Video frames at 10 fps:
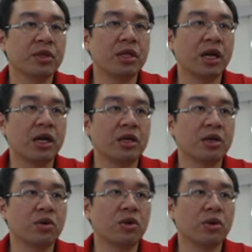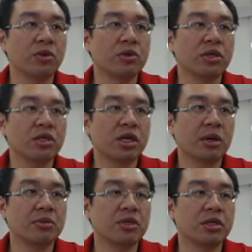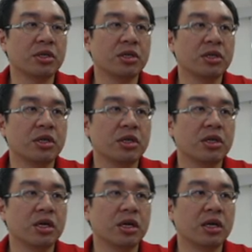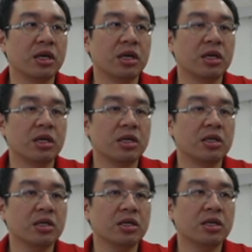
then the queen will just capture, and here